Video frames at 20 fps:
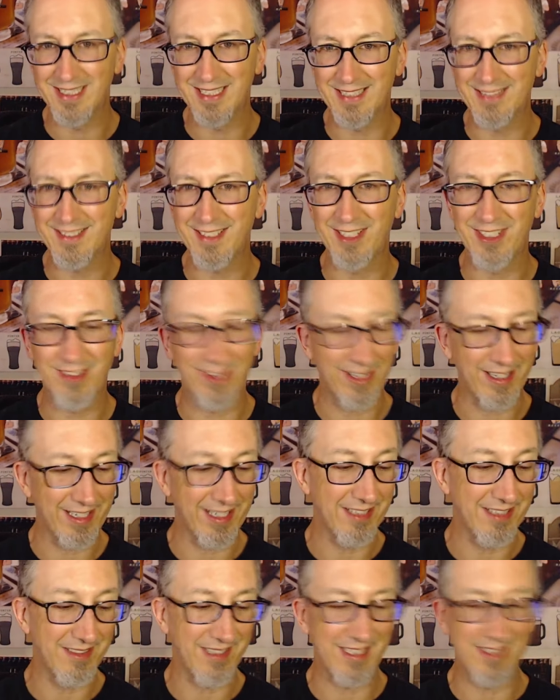It's not great,
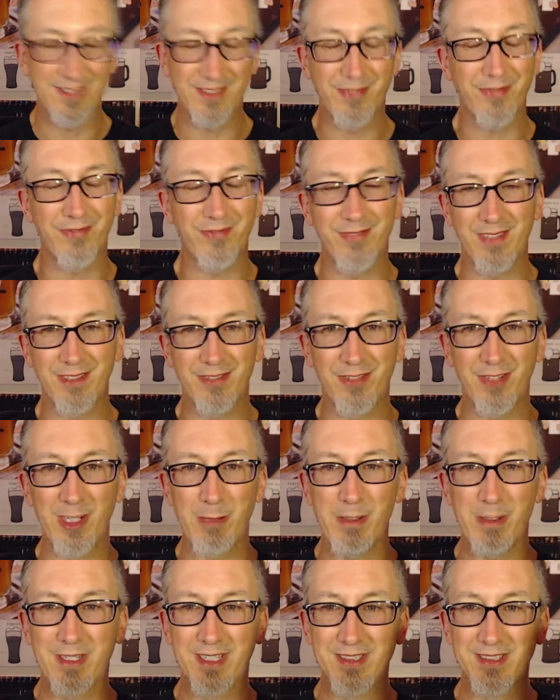and it's it's funny
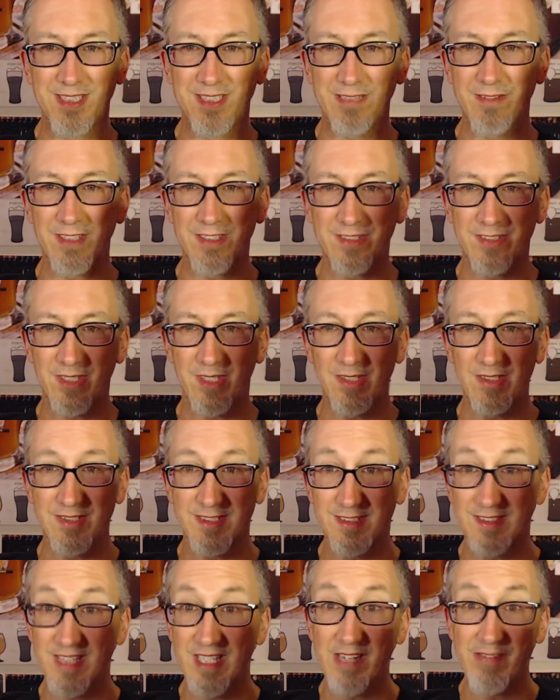because it's called
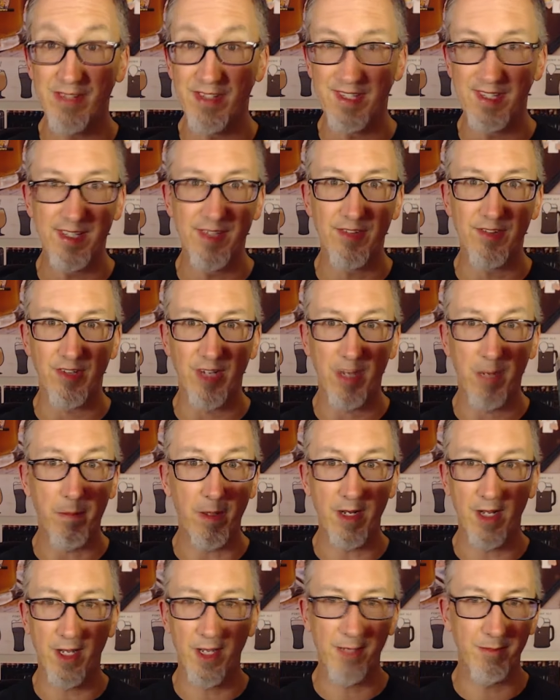Seven Izzup,
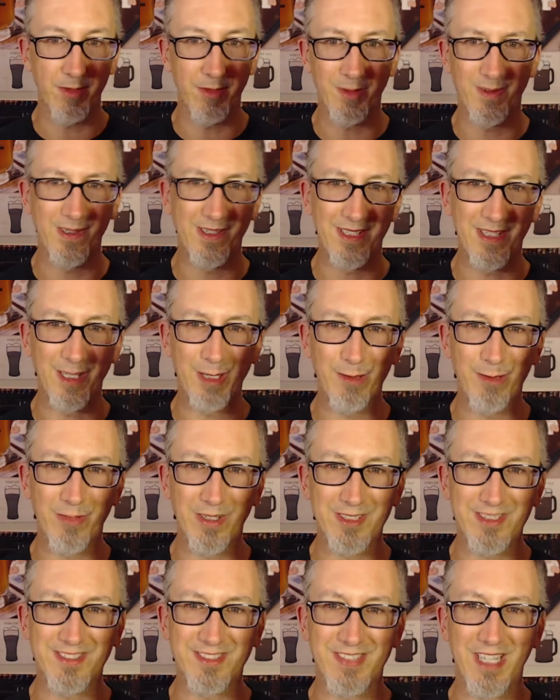and I am going to give a
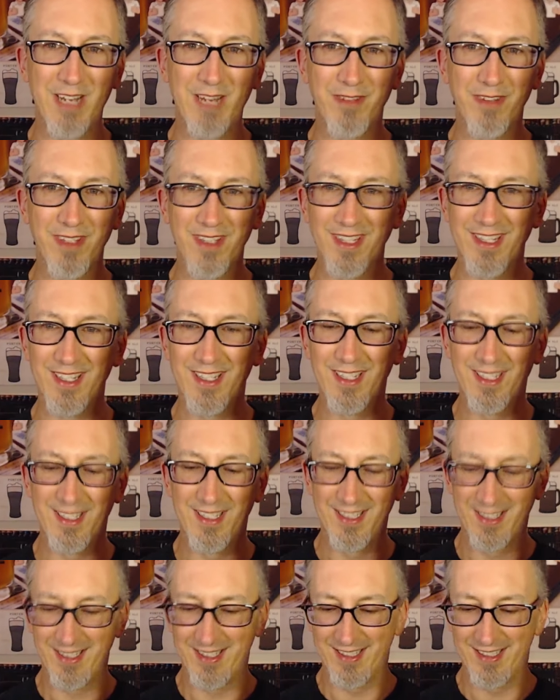seven
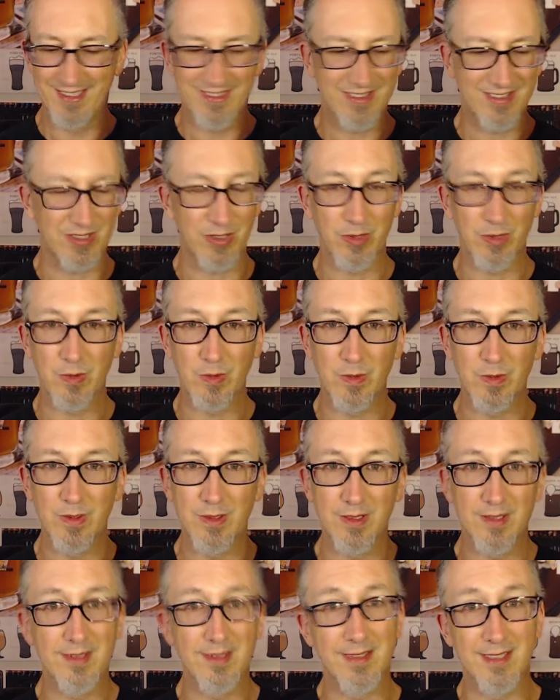to
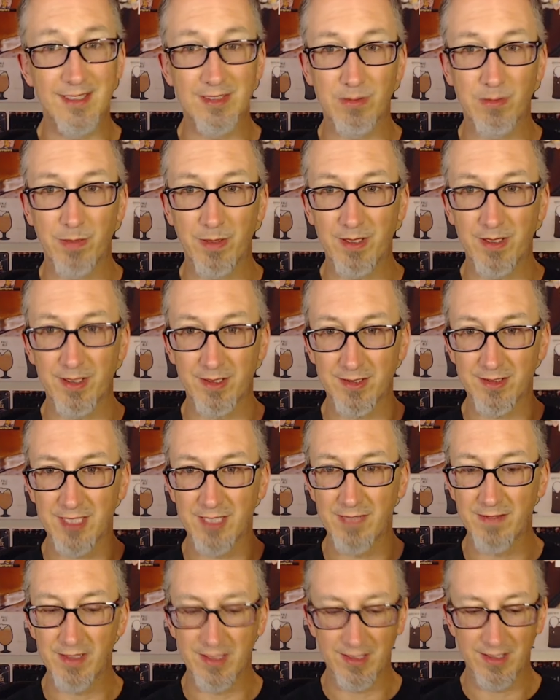this beer.
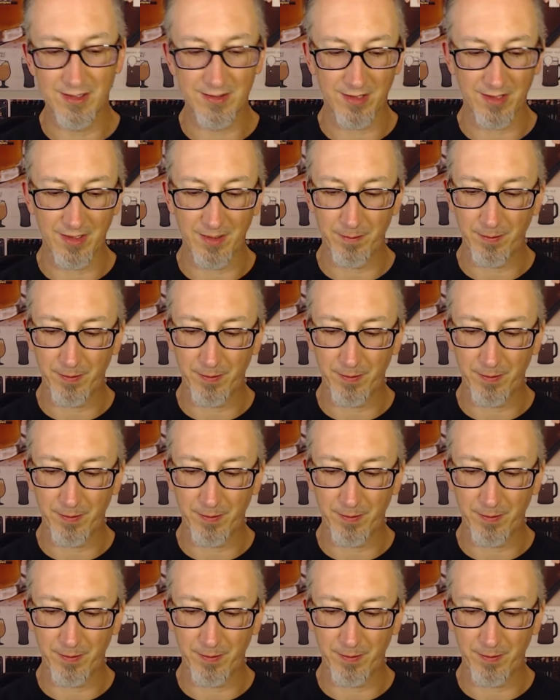Seven Izzup.